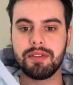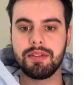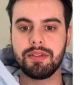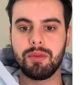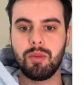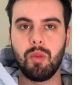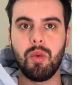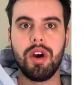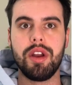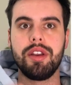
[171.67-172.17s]

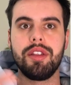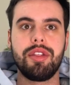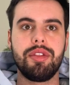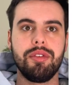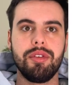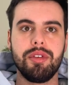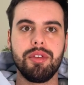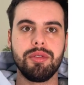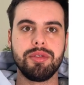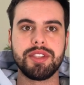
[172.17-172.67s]
1
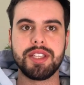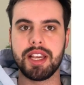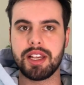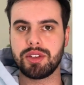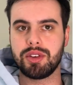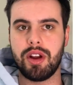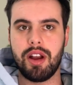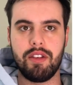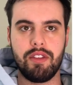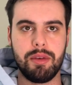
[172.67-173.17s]
through 6
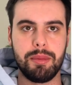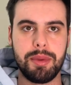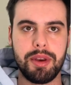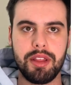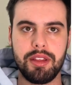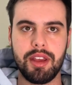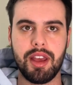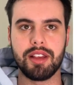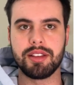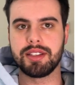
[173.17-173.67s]
or however
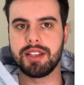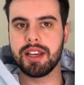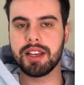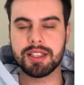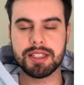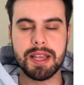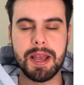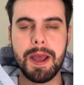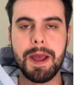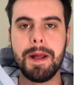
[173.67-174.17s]
many, 6,
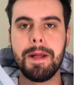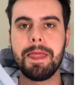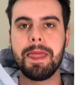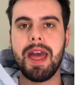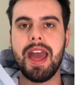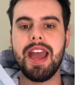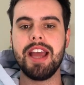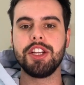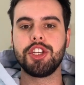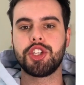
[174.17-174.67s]

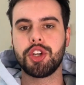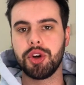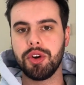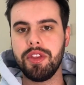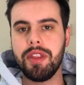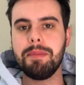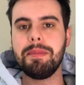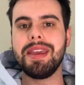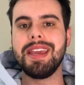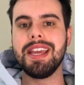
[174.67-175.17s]
and turn
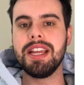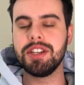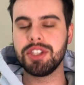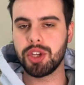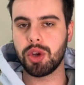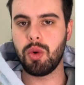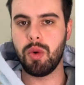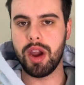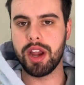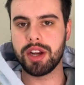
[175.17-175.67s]
them into
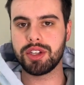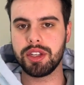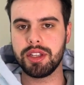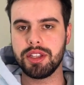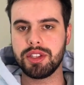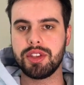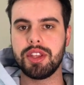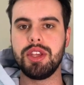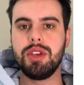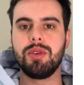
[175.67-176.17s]
questions
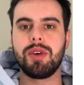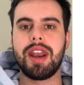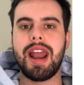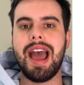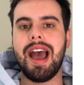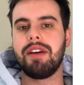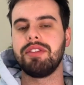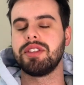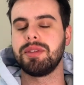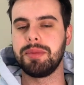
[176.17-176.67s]
so that you can
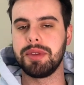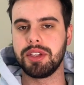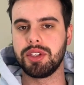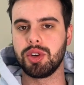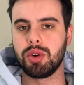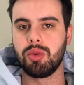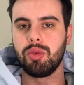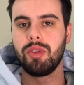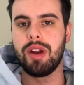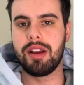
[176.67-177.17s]
have something to
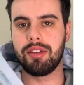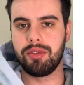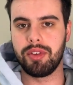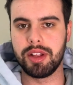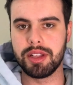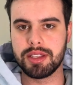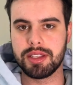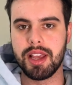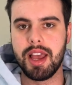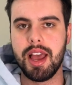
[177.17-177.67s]

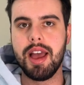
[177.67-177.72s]
reference.